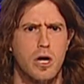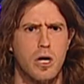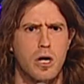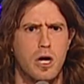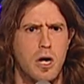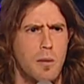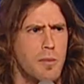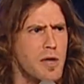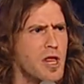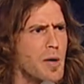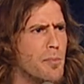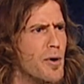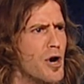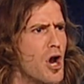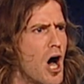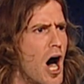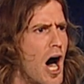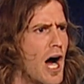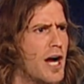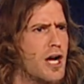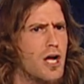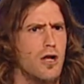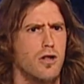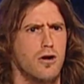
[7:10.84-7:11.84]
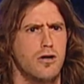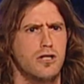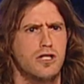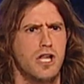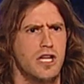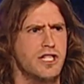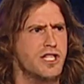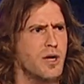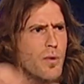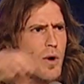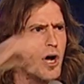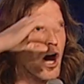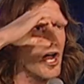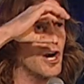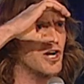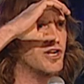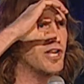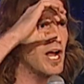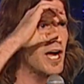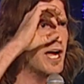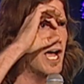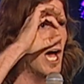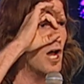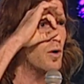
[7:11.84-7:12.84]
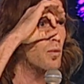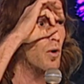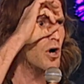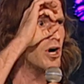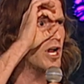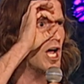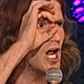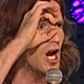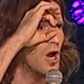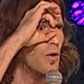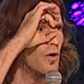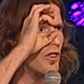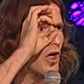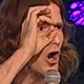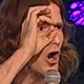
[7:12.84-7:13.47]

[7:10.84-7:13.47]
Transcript: Give me the binoculars. Let's see what kind of dickhead we're dealing with